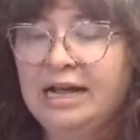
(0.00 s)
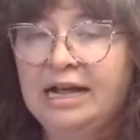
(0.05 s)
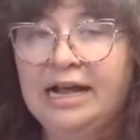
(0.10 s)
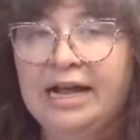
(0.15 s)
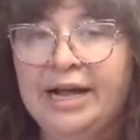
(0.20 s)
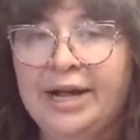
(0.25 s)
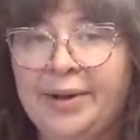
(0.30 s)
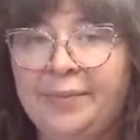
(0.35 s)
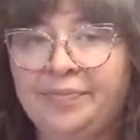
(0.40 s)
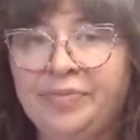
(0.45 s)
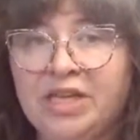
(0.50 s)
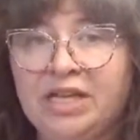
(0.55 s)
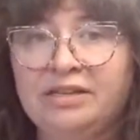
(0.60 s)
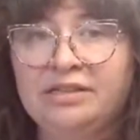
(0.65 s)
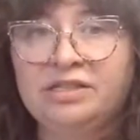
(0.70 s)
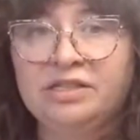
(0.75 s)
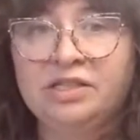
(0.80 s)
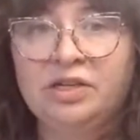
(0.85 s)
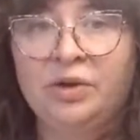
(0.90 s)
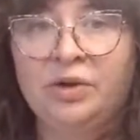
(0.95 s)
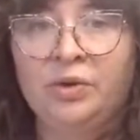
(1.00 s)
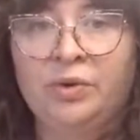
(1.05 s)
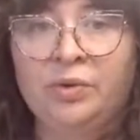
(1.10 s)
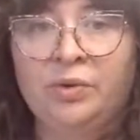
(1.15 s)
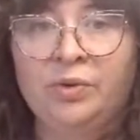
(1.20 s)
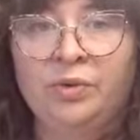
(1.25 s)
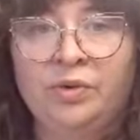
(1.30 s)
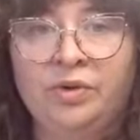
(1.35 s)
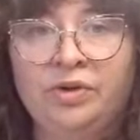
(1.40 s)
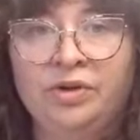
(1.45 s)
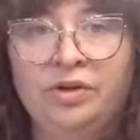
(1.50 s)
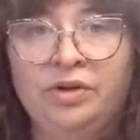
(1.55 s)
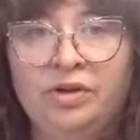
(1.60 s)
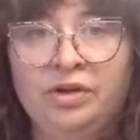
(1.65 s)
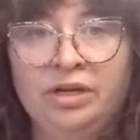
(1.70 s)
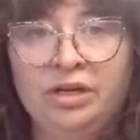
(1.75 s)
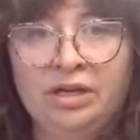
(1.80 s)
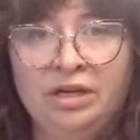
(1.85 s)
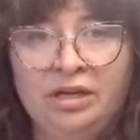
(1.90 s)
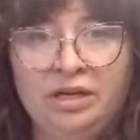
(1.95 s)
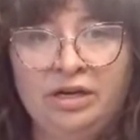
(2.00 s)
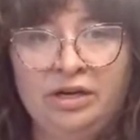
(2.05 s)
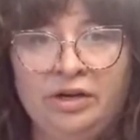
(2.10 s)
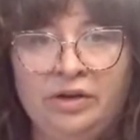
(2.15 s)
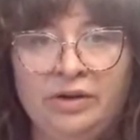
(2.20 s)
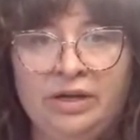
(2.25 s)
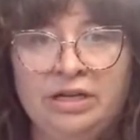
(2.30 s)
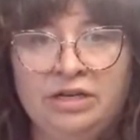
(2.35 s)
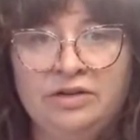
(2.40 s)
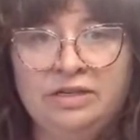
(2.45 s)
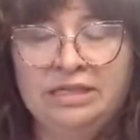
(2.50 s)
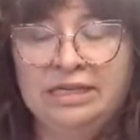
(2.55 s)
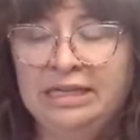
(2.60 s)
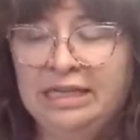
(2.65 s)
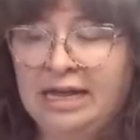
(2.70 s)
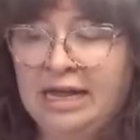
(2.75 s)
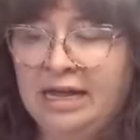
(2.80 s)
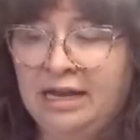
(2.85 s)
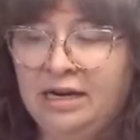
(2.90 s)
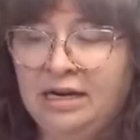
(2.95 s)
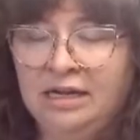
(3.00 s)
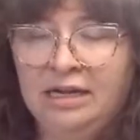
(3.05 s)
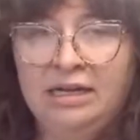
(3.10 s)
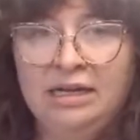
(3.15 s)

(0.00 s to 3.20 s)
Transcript: And so, I don't know, can you see that?